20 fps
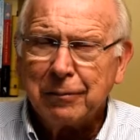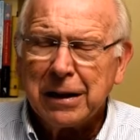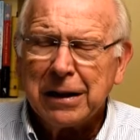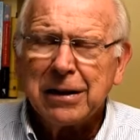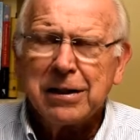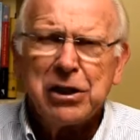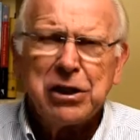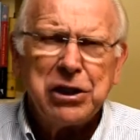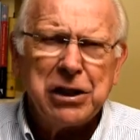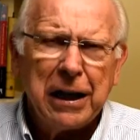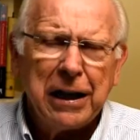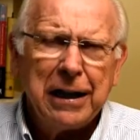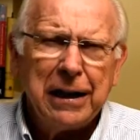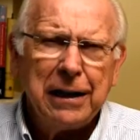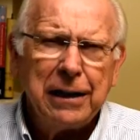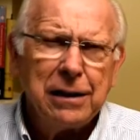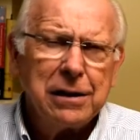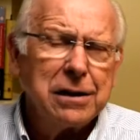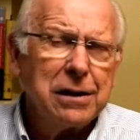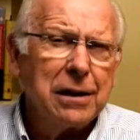
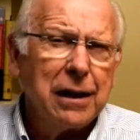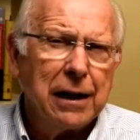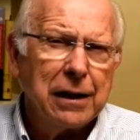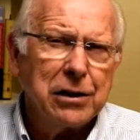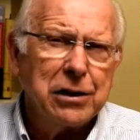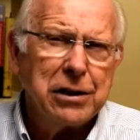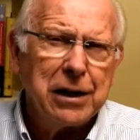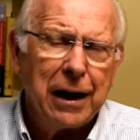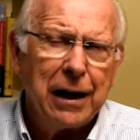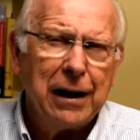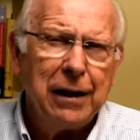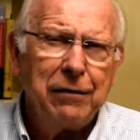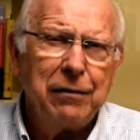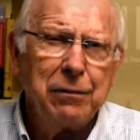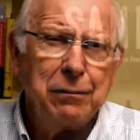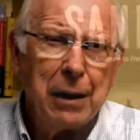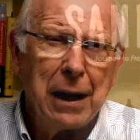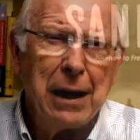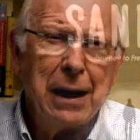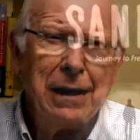Sayings That Saved
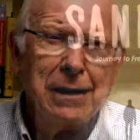My